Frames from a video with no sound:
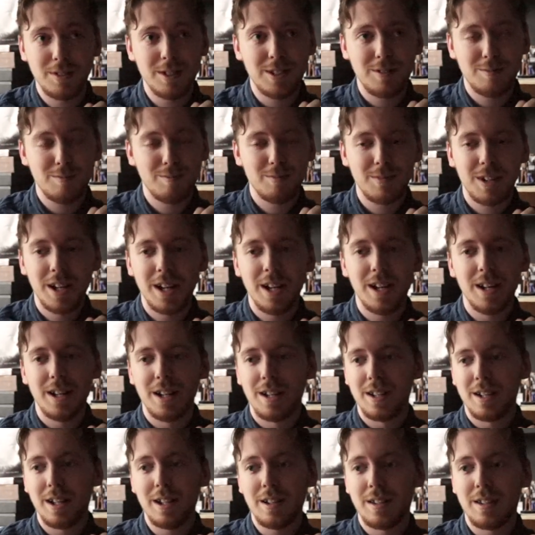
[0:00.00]
That,
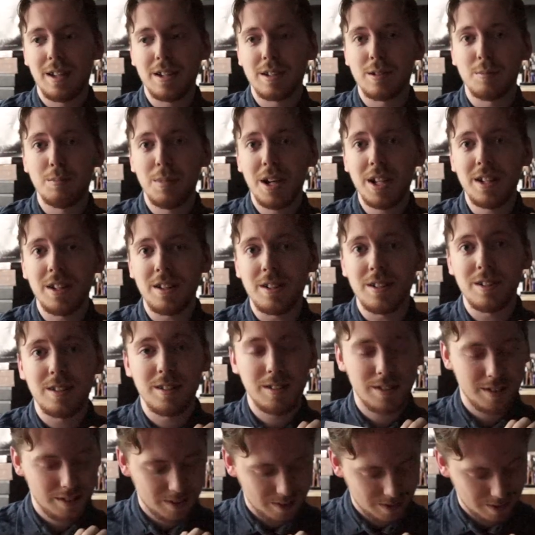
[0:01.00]
that doesn't matter.
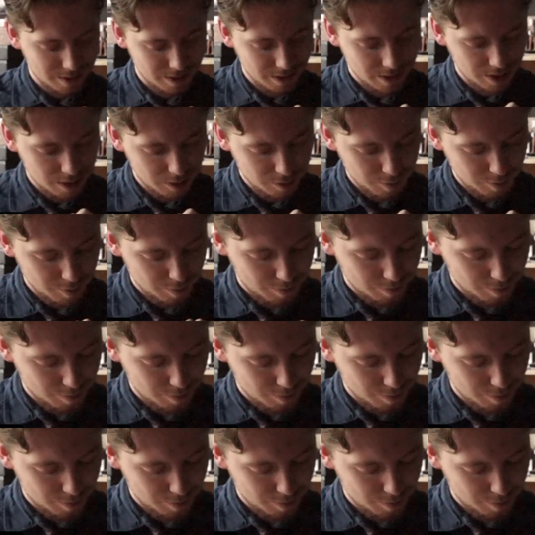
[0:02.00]
So